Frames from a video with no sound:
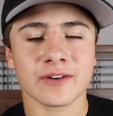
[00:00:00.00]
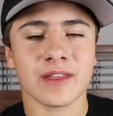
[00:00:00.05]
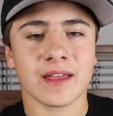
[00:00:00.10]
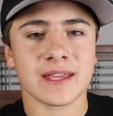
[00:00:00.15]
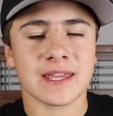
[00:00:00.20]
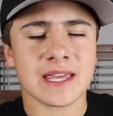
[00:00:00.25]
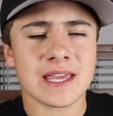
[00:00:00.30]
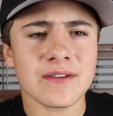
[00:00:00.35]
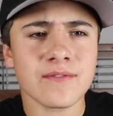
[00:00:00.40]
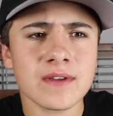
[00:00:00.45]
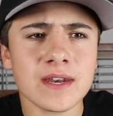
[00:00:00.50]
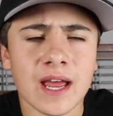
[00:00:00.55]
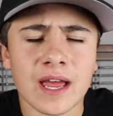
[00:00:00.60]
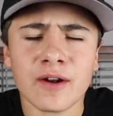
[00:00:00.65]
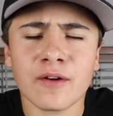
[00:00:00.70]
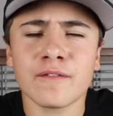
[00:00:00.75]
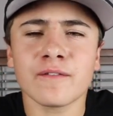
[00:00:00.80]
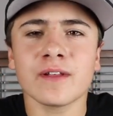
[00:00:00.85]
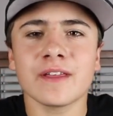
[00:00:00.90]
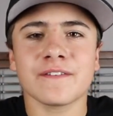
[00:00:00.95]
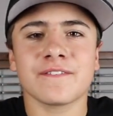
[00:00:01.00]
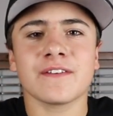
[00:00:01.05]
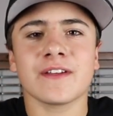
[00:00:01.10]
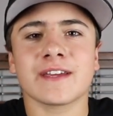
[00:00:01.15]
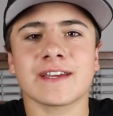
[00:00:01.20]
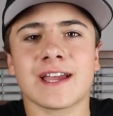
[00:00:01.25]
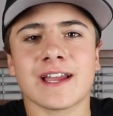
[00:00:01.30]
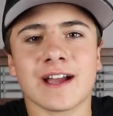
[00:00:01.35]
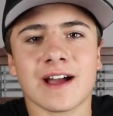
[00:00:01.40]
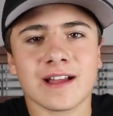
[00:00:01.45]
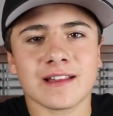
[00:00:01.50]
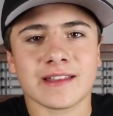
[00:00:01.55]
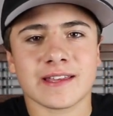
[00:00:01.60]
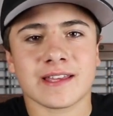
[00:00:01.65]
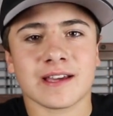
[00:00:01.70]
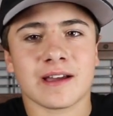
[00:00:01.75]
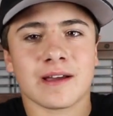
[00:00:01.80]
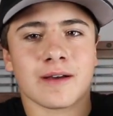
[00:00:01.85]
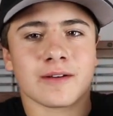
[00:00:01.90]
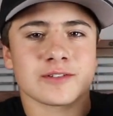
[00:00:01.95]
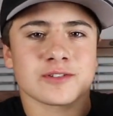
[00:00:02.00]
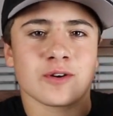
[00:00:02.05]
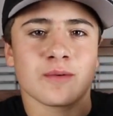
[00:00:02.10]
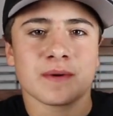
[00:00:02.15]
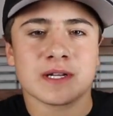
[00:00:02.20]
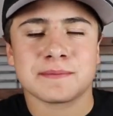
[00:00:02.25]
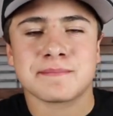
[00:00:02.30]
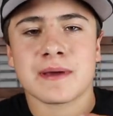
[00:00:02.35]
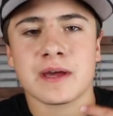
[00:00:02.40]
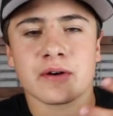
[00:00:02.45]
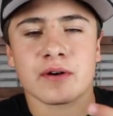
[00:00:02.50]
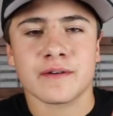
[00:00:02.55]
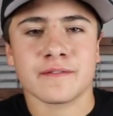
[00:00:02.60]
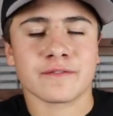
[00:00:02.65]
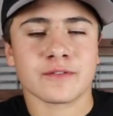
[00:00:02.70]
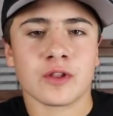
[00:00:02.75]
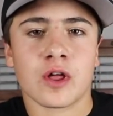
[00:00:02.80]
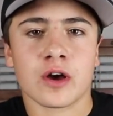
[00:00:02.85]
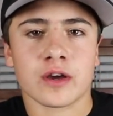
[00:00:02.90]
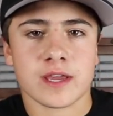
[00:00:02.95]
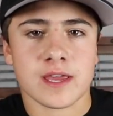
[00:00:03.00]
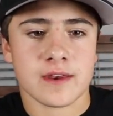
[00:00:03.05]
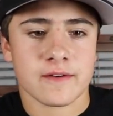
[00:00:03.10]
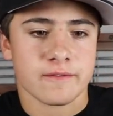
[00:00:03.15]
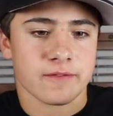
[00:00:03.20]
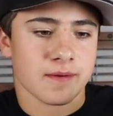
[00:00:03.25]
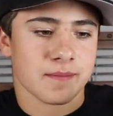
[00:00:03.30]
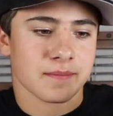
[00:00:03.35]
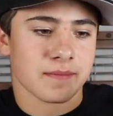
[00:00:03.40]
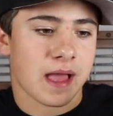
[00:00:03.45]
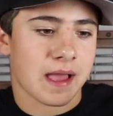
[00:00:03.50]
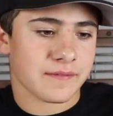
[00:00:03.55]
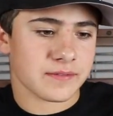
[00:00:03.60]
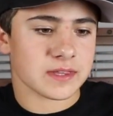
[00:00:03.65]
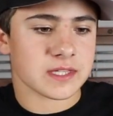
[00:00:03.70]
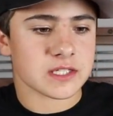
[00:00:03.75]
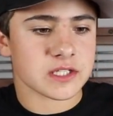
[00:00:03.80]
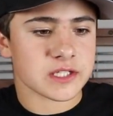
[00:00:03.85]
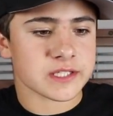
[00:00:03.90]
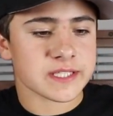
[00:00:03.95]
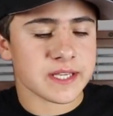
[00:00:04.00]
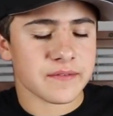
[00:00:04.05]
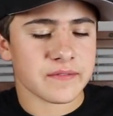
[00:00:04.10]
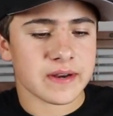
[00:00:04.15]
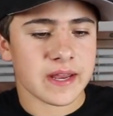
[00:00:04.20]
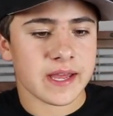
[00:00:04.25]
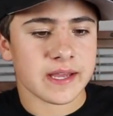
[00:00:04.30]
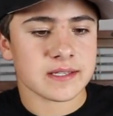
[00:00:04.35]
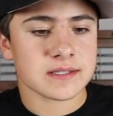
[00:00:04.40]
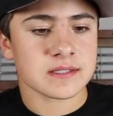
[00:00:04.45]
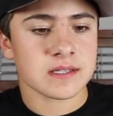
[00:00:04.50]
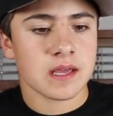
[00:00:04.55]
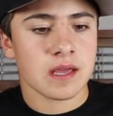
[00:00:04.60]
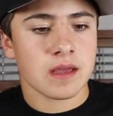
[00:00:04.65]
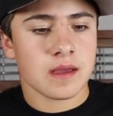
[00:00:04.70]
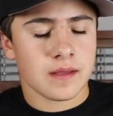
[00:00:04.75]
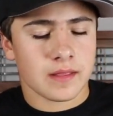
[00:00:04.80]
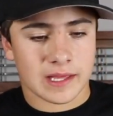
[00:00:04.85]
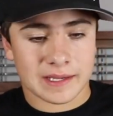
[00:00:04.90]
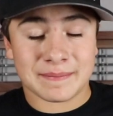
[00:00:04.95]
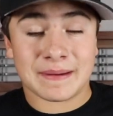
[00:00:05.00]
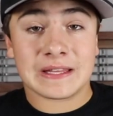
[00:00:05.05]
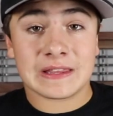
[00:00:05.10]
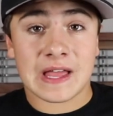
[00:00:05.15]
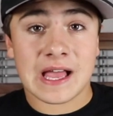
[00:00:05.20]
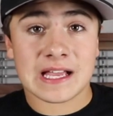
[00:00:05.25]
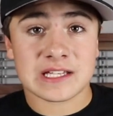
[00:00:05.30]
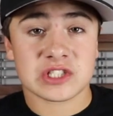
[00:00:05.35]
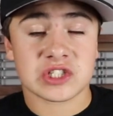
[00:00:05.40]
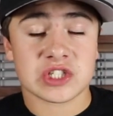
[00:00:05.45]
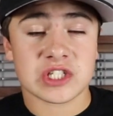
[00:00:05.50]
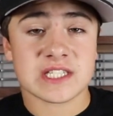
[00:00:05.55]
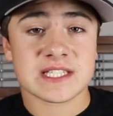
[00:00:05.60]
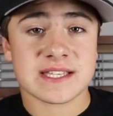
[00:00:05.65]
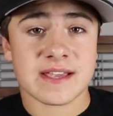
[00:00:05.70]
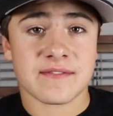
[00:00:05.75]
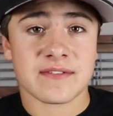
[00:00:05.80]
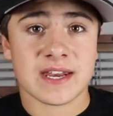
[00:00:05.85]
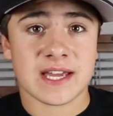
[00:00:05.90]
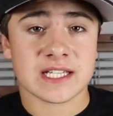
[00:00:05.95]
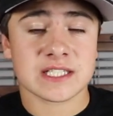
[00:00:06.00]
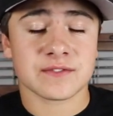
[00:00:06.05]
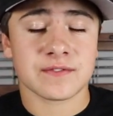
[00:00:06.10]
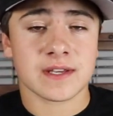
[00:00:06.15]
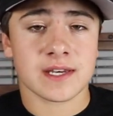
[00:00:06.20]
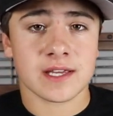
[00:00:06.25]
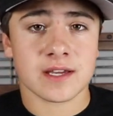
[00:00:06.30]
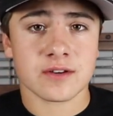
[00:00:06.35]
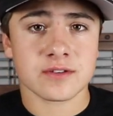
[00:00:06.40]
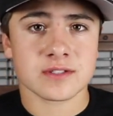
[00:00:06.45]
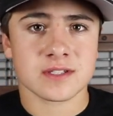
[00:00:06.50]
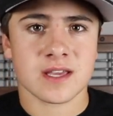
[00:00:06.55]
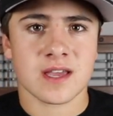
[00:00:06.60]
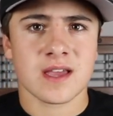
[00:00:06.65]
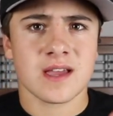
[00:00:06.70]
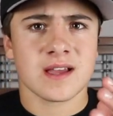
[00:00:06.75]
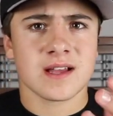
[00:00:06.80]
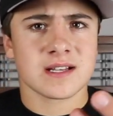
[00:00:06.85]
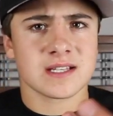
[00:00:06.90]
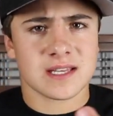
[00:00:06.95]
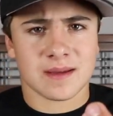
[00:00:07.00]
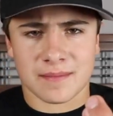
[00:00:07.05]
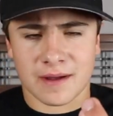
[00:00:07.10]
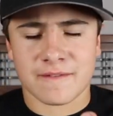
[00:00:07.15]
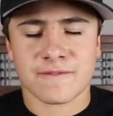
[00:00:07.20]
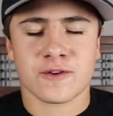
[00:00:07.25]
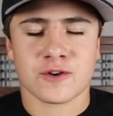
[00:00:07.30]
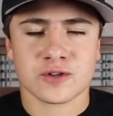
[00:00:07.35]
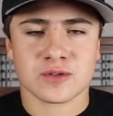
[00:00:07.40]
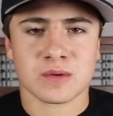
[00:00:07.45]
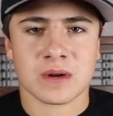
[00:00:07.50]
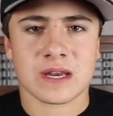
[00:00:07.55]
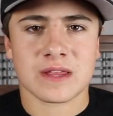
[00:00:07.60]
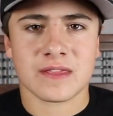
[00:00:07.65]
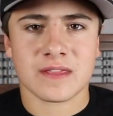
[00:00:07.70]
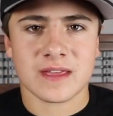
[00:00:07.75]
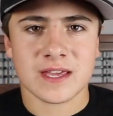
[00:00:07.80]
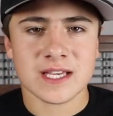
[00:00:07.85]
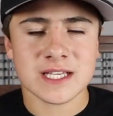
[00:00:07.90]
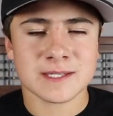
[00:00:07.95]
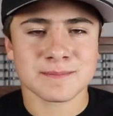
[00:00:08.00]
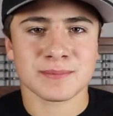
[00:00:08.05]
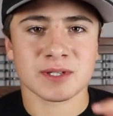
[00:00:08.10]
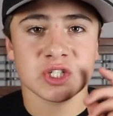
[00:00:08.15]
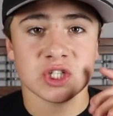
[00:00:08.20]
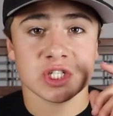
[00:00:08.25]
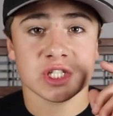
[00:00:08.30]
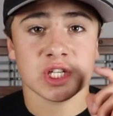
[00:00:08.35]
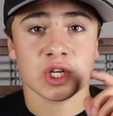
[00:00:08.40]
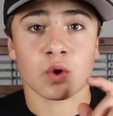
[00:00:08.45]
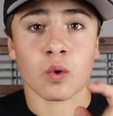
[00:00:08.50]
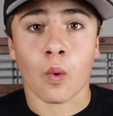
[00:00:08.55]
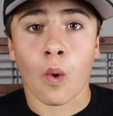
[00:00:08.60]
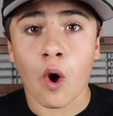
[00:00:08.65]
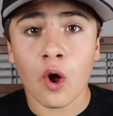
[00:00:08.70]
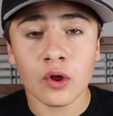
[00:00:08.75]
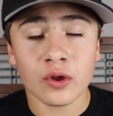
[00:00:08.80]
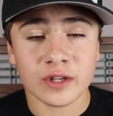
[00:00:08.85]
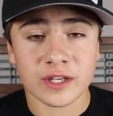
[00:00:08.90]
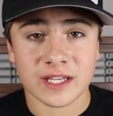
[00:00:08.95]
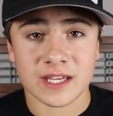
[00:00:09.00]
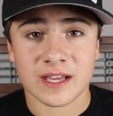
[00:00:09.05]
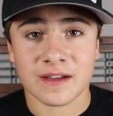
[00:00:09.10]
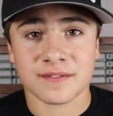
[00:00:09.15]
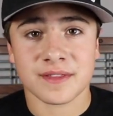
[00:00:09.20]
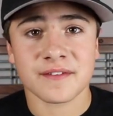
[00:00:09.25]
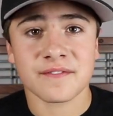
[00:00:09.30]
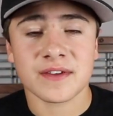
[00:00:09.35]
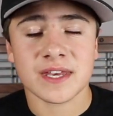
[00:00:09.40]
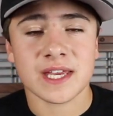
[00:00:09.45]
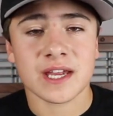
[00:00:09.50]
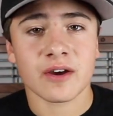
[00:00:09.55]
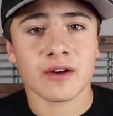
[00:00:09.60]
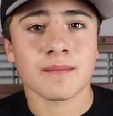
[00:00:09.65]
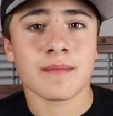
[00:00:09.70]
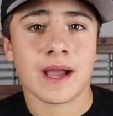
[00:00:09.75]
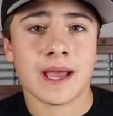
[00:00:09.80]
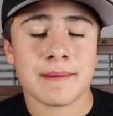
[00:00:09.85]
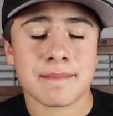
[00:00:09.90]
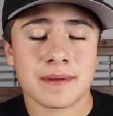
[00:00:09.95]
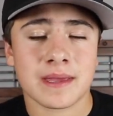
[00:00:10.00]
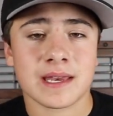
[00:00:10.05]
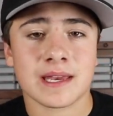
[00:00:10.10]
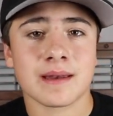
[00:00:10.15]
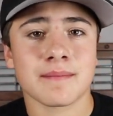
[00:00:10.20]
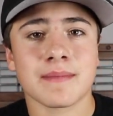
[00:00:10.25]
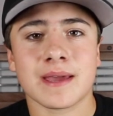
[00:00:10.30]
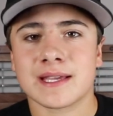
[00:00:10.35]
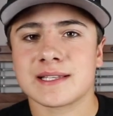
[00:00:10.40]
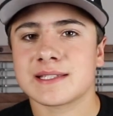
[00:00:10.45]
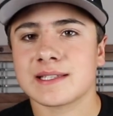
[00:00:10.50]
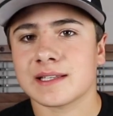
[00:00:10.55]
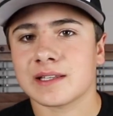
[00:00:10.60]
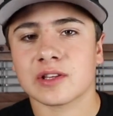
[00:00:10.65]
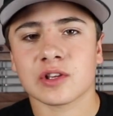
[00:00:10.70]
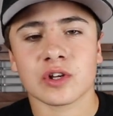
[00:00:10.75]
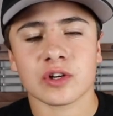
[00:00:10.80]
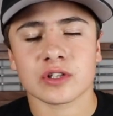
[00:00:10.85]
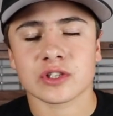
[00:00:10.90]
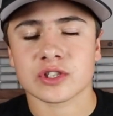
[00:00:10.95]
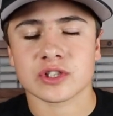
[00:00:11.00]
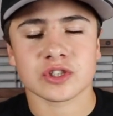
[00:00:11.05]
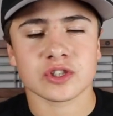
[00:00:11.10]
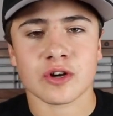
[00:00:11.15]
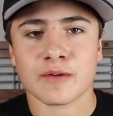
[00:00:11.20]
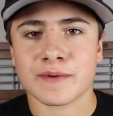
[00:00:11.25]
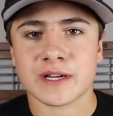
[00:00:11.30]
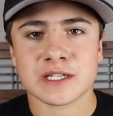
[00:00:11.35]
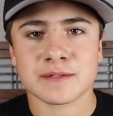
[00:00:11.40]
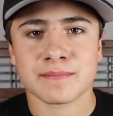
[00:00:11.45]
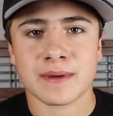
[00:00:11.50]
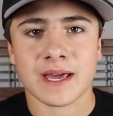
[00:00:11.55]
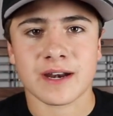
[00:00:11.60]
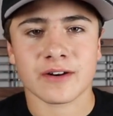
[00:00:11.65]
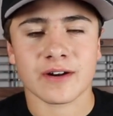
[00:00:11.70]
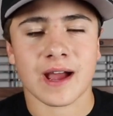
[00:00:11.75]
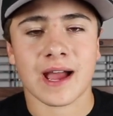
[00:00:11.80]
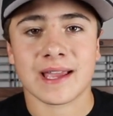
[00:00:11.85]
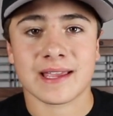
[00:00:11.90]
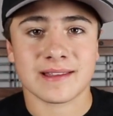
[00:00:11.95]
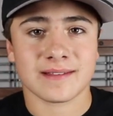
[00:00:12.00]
Like, even, I don't really feel like I got, like, so much better at vlogging from having the G7X, like my last G7X videos to my first one in this, but just the quality of the video, in my opinion, makes it look just so much better.